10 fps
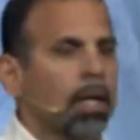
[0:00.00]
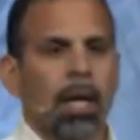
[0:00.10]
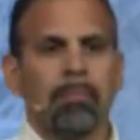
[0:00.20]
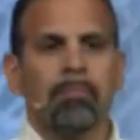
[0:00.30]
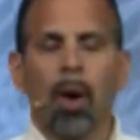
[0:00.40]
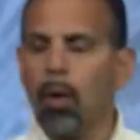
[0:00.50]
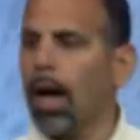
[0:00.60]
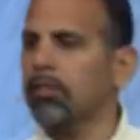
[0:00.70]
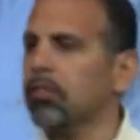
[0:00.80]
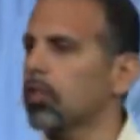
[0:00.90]
And
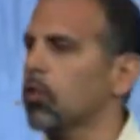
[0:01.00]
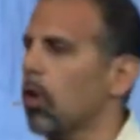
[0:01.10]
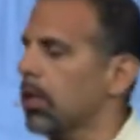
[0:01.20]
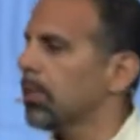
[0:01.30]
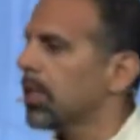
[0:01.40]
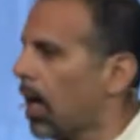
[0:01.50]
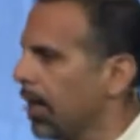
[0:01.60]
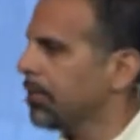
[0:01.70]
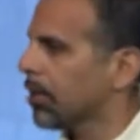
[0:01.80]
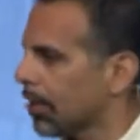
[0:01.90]
Boaz is incredibly
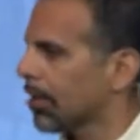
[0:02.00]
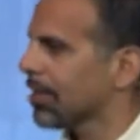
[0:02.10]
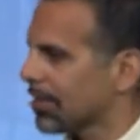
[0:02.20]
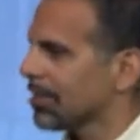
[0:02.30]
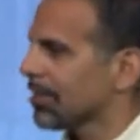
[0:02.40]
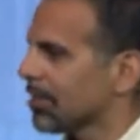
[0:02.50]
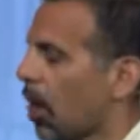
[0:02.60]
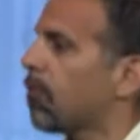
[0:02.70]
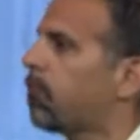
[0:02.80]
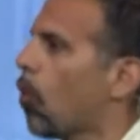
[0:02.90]
kind to her,
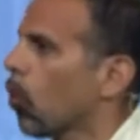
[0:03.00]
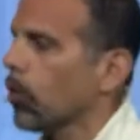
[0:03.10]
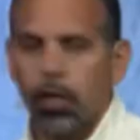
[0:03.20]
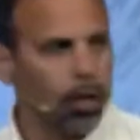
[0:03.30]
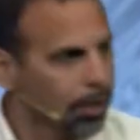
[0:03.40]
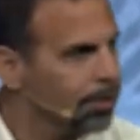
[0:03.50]
a foreigner,